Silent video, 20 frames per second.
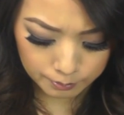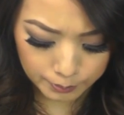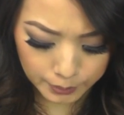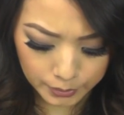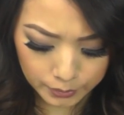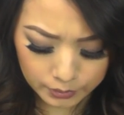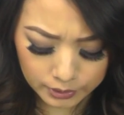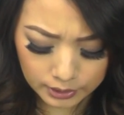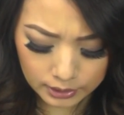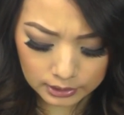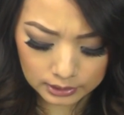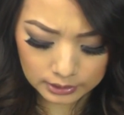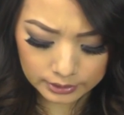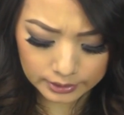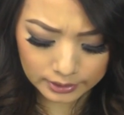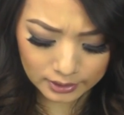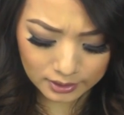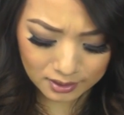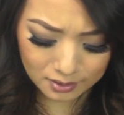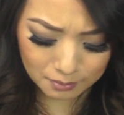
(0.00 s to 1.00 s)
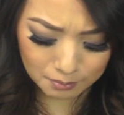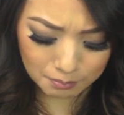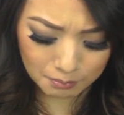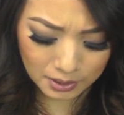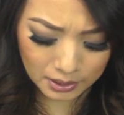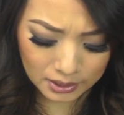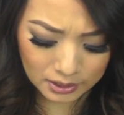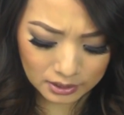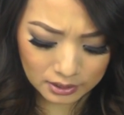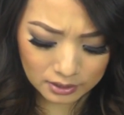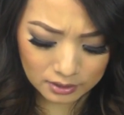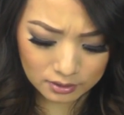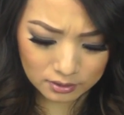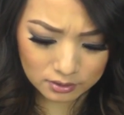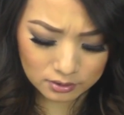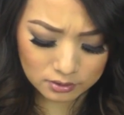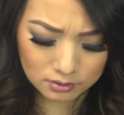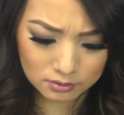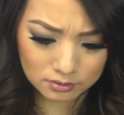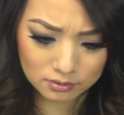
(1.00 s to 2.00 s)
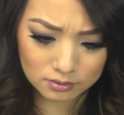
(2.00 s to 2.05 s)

Beauty Clinic MediHeal.